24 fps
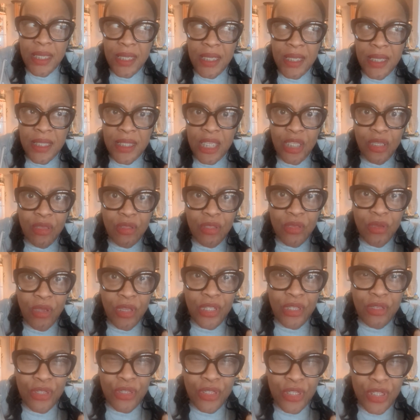that you thought you
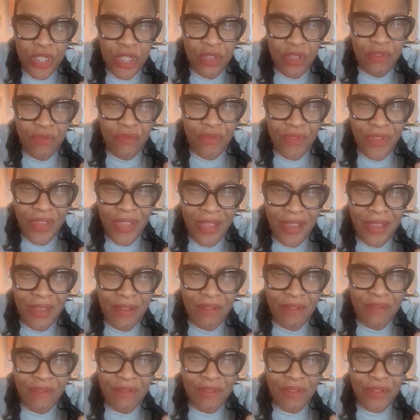should have
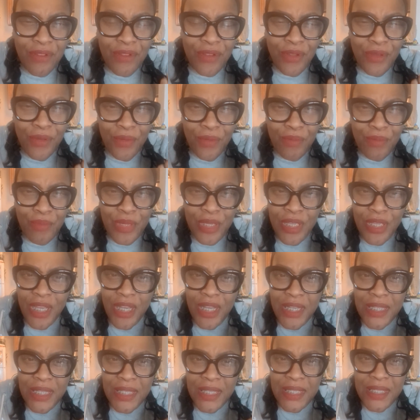knew
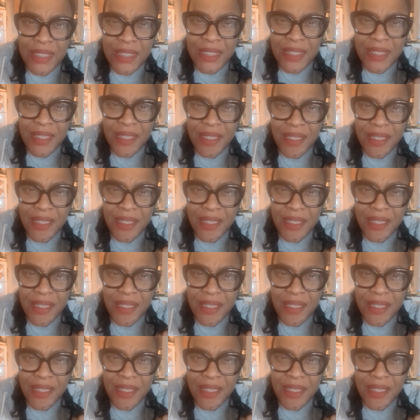because